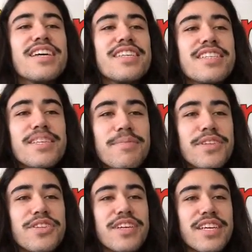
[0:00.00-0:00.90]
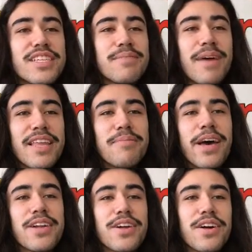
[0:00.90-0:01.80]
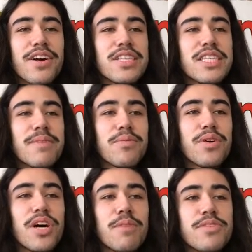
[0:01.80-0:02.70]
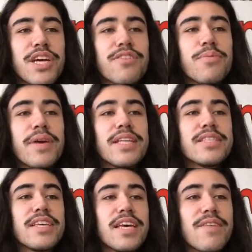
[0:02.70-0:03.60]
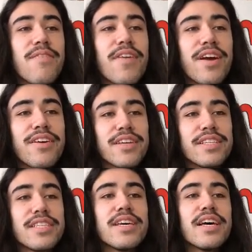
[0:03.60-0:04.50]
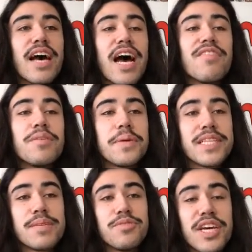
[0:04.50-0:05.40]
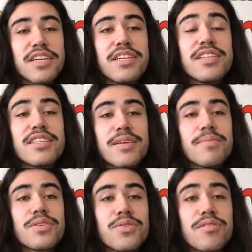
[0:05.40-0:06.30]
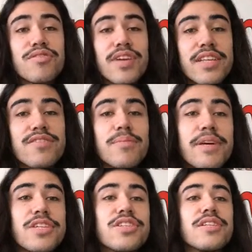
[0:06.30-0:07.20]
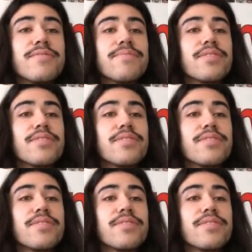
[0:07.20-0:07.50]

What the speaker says: Symmetry is a mathematical concept where an object remains invariant after being subjected to some sort of transformation.